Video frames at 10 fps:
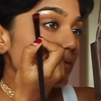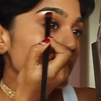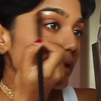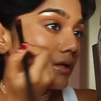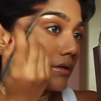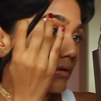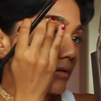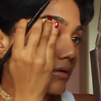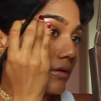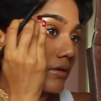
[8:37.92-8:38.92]
Right
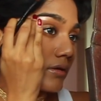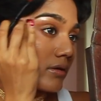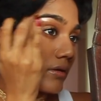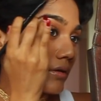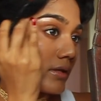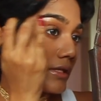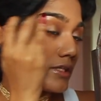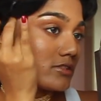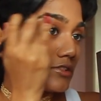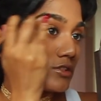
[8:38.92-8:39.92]
here.
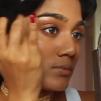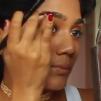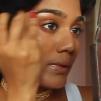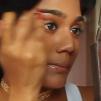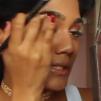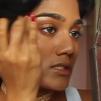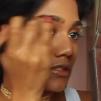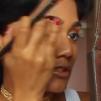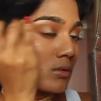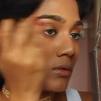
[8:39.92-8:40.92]
This is super
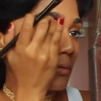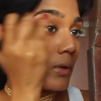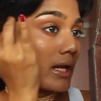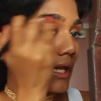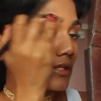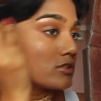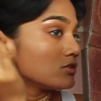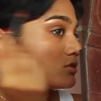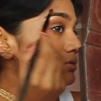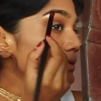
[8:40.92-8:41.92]
pigmented, so what I like
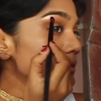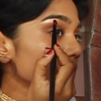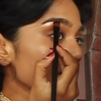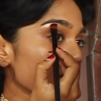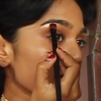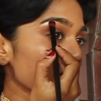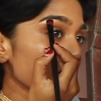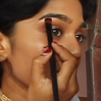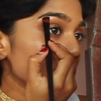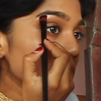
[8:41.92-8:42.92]
to do is I kind
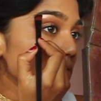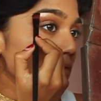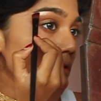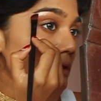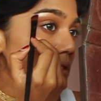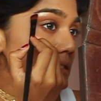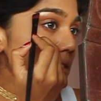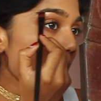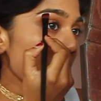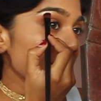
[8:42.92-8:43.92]
of like to
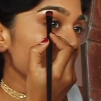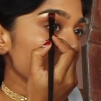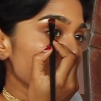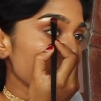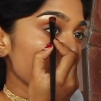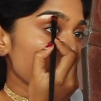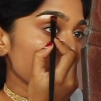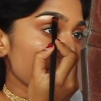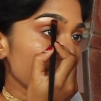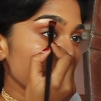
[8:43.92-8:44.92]
dab a little bit
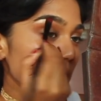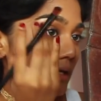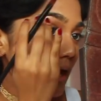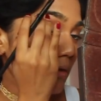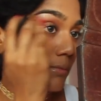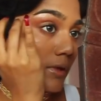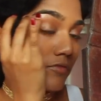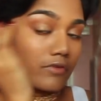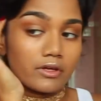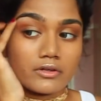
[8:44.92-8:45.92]
and then blend it out with
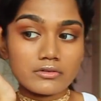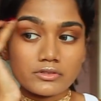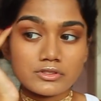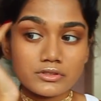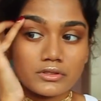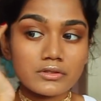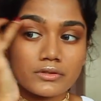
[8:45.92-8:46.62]
my fingers.